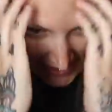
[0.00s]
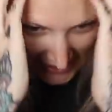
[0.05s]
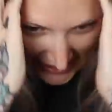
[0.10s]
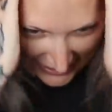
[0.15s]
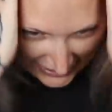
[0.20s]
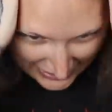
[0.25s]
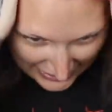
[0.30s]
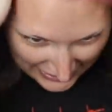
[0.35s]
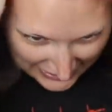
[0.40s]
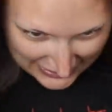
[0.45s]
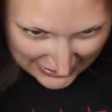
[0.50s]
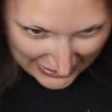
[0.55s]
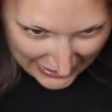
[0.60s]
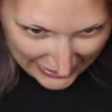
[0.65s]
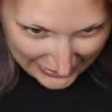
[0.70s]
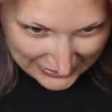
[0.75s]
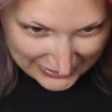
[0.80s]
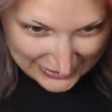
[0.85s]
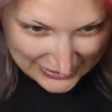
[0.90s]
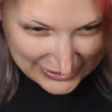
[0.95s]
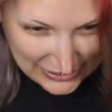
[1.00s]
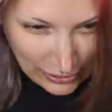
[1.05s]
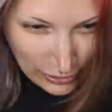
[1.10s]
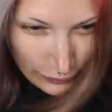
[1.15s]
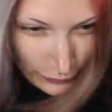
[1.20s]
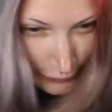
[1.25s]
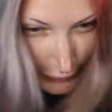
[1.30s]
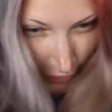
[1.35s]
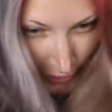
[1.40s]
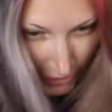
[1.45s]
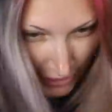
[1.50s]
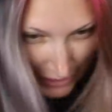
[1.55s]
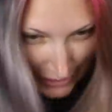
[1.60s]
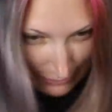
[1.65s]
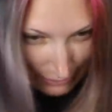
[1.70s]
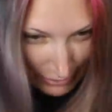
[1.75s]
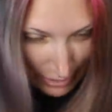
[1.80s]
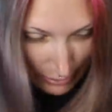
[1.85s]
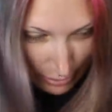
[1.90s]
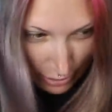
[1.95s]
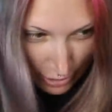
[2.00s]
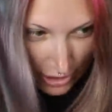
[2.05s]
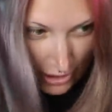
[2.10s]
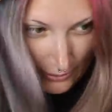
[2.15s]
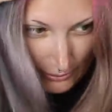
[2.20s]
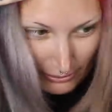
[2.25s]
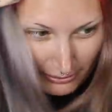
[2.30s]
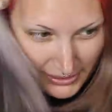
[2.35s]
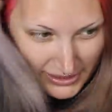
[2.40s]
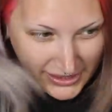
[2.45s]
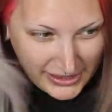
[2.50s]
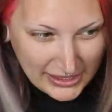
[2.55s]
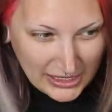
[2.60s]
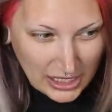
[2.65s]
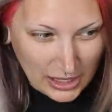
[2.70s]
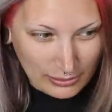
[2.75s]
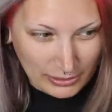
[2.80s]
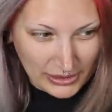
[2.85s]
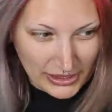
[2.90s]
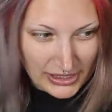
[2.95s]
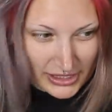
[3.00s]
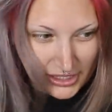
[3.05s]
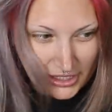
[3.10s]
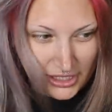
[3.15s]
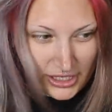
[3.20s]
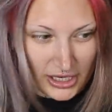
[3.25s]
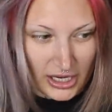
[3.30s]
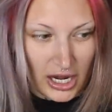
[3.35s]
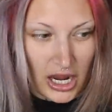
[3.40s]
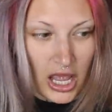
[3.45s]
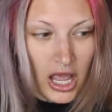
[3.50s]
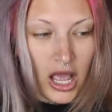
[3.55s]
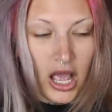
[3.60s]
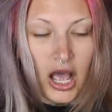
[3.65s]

It is like silver and bubblegum pink up here.